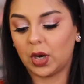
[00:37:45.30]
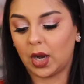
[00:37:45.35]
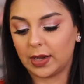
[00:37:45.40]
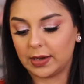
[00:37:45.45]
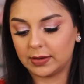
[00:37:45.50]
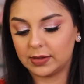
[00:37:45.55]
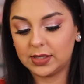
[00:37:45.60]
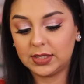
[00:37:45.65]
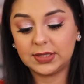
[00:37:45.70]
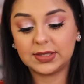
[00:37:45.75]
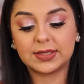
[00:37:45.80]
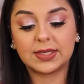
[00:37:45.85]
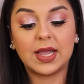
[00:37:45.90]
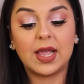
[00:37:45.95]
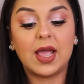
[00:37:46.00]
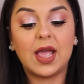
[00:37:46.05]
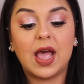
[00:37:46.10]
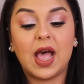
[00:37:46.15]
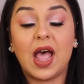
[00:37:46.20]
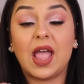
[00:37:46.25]
colors.
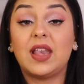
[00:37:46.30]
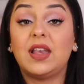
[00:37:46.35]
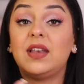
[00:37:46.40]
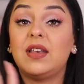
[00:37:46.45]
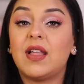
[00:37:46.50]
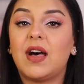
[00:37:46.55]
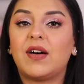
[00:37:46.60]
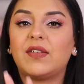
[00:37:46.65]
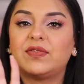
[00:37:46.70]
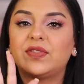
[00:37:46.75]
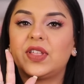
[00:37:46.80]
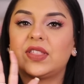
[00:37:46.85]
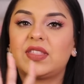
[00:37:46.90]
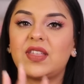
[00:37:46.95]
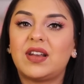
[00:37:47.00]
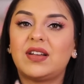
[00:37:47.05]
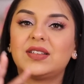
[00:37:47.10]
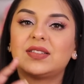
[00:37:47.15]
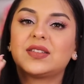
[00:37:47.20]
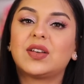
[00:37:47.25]
I love that
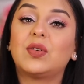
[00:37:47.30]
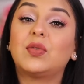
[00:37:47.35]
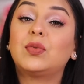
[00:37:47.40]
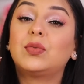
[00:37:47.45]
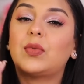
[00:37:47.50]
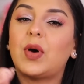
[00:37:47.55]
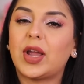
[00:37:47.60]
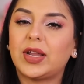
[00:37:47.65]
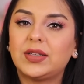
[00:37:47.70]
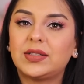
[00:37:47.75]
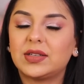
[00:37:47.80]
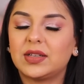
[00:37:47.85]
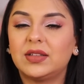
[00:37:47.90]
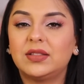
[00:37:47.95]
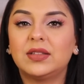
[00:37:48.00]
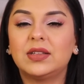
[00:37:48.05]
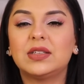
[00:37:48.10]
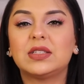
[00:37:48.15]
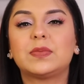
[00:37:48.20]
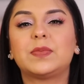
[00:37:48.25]
there is a white in
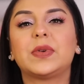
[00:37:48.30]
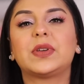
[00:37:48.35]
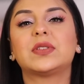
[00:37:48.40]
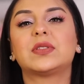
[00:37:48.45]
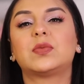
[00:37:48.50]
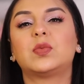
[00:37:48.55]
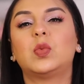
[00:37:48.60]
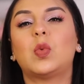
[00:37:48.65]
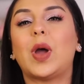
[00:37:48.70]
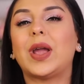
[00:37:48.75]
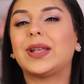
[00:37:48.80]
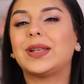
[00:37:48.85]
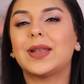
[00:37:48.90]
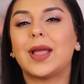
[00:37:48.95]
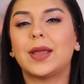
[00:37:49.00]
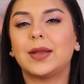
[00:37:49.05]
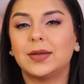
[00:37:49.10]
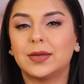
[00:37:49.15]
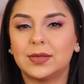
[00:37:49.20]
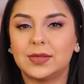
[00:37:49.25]
this, because white
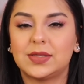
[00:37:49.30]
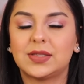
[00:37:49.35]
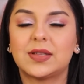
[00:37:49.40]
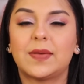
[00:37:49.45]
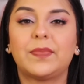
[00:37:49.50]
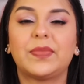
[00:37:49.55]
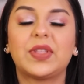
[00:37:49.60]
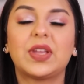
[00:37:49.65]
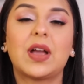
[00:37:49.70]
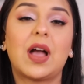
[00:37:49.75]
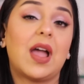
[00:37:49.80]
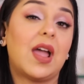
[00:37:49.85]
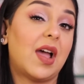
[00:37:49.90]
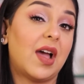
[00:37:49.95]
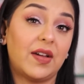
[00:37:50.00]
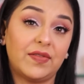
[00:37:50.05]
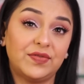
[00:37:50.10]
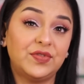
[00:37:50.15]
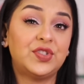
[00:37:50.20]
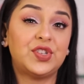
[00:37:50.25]
liner is something I
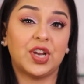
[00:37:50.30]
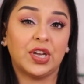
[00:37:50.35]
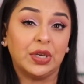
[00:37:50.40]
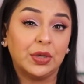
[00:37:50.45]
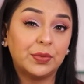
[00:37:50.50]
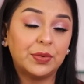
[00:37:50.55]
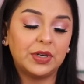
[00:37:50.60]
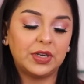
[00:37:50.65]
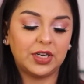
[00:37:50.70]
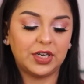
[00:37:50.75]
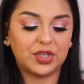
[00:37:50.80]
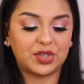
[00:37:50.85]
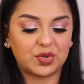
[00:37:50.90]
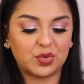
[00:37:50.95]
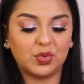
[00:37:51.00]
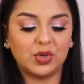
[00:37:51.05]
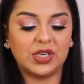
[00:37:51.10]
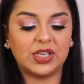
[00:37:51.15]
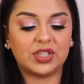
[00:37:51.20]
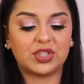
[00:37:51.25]
have genuinely,
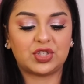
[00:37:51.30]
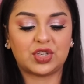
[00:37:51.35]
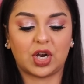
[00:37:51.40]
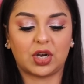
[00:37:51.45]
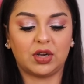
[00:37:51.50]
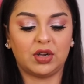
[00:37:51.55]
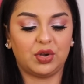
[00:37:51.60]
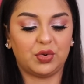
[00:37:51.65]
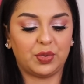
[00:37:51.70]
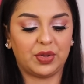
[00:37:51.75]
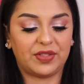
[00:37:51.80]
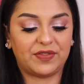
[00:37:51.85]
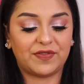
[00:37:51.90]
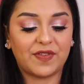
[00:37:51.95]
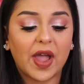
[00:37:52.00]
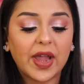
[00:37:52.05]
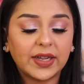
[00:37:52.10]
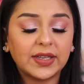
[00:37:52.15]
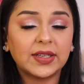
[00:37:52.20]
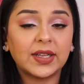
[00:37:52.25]
truly struggled with
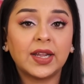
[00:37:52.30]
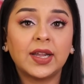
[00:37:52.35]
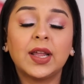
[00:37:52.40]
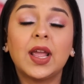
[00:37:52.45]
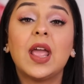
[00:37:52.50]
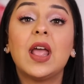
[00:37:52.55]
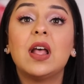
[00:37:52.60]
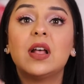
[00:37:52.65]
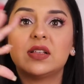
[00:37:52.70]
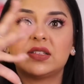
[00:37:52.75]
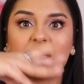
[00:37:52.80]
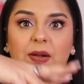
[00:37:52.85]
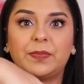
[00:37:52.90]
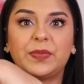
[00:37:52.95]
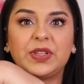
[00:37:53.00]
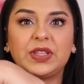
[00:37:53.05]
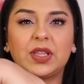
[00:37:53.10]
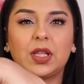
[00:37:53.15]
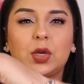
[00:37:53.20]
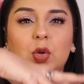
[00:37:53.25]
finding.
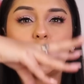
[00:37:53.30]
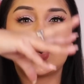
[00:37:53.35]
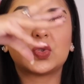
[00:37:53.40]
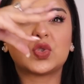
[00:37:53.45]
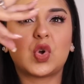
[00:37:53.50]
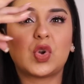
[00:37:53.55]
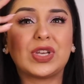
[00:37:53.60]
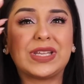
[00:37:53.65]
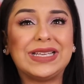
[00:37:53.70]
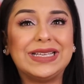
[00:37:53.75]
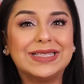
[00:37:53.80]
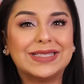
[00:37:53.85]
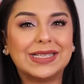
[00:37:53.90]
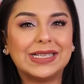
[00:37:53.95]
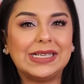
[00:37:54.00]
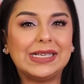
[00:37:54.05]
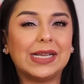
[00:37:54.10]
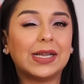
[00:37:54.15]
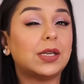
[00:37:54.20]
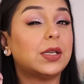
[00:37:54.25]
Something that goes on
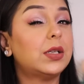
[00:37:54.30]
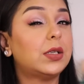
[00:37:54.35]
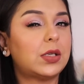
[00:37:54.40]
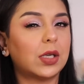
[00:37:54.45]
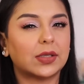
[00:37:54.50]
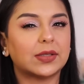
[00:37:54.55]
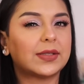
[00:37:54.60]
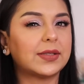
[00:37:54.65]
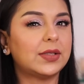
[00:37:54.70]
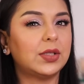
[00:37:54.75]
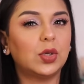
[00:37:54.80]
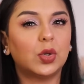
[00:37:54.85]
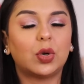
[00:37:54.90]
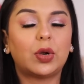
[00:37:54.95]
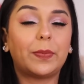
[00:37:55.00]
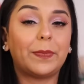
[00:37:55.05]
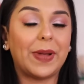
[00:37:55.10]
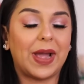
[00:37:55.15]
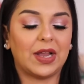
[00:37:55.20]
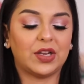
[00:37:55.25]
easily and doesn't
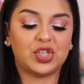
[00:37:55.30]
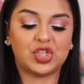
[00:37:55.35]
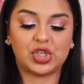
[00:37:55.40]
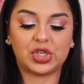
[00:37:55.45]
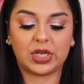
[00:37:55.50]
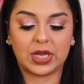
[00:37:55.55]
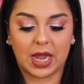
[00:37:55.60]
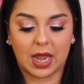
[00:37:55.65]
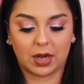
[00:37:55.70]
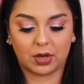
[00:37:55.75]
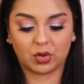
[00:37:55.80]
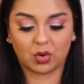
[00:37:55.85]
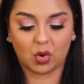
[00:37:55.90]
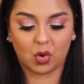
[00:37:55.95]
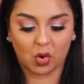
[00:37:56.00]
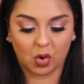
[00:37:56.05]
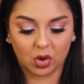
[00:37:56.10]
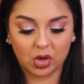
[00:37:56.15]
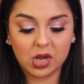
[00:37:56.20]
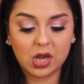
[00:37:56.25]
look patchy at
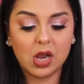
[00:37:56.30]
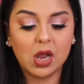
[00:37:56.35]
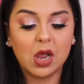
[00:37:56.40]
all.